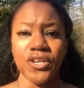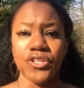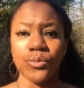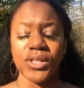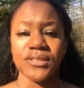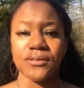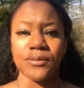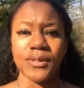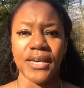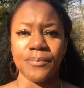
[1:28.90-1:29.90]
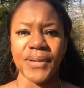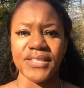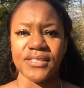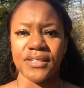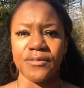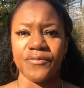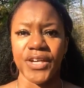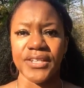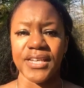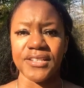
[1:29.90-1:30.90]
you want to get better
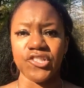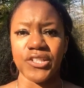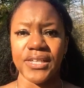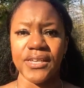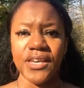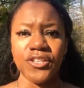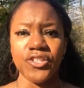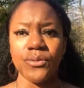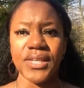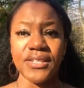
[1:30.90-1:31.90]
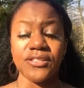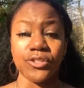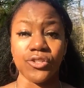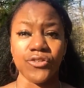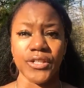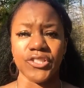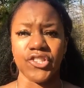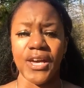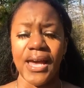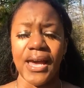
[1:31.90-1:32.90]
financially, you need to
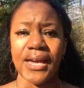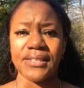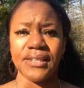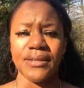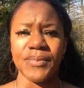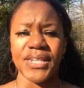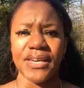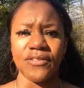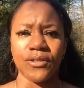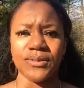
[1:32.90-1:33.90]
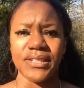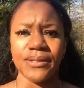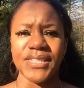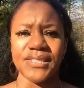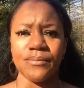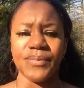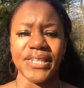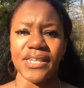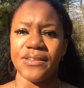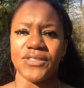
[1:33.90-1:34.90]
crush and eliminate those limiting
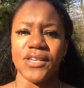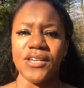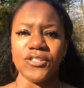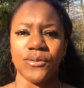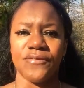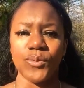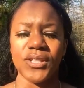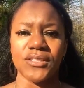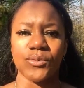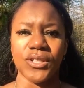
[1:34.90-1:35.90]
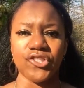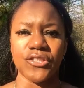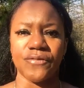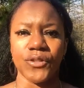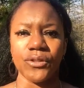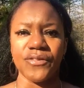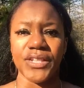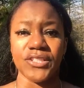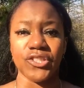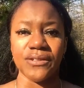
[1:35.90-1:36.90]
beliefs. So if you want to watch the full
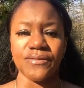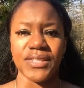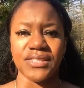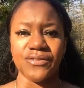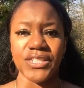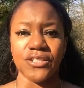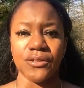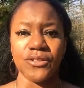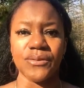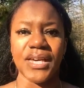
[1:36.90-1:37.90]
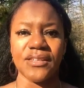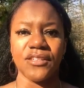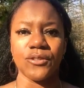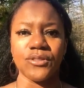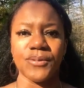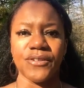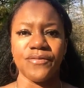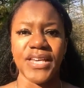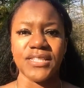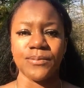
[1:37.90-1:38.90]
version of this video, you can go to my
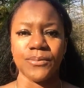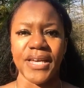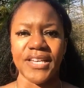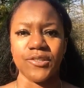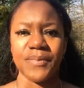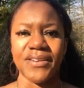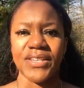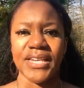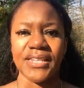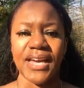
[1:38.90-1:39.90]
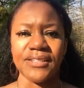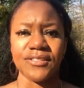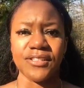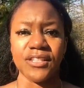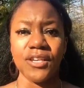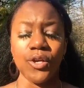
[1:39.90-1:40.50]
Facebook page, Marianne Hansen,